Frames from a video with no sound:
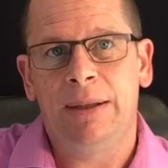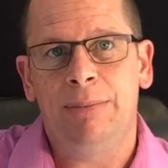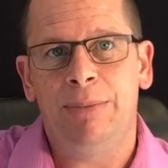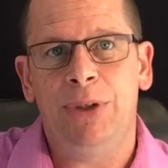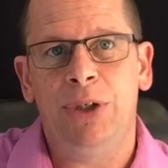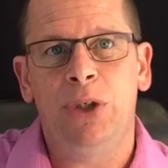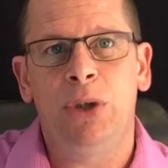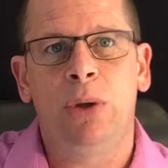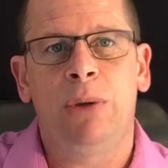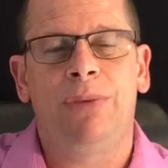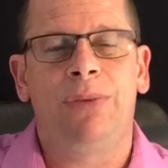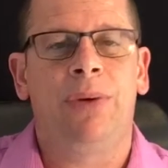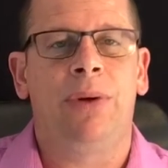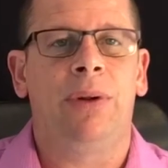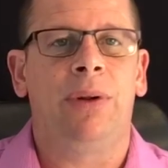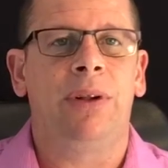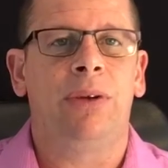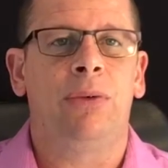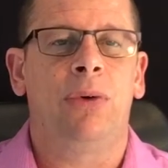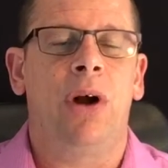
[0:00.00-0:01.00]

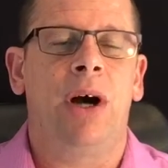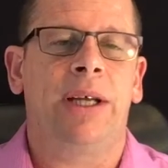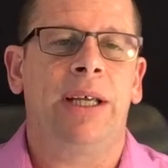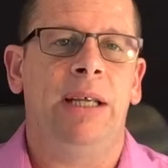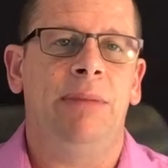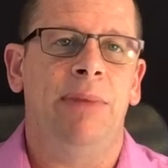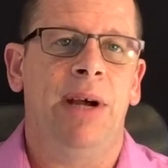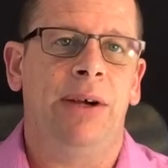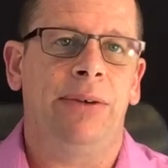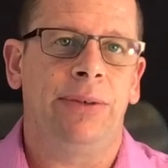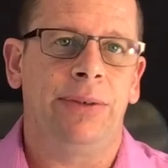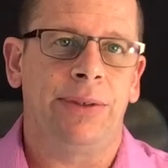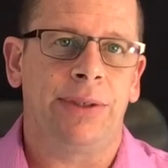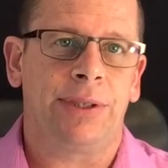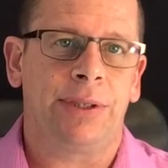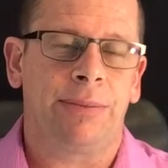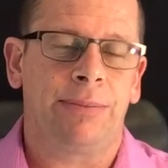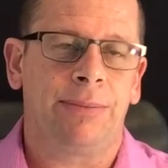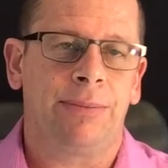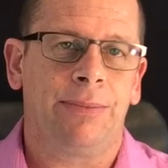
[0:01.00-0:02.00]
beautiful Rocky
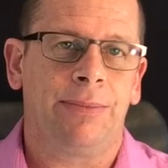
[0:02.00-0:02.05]
Mountains.